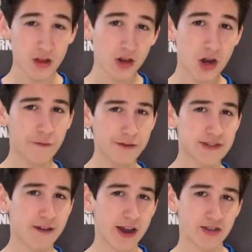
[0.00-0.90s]
conference
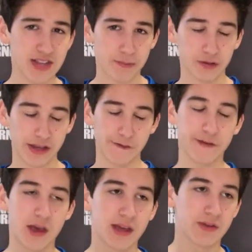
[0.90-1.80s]
finals. I believe
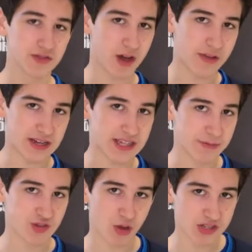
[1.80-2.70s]
he was on that team
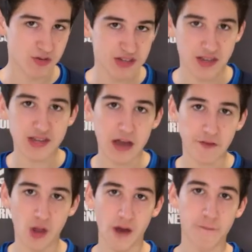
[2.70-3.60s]
as well, so he does have a
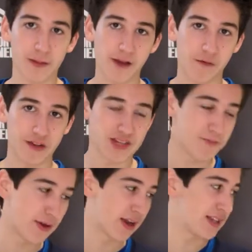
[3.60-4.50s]
lot of playoff
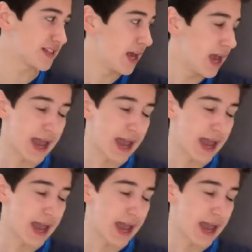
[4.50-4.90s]
experience,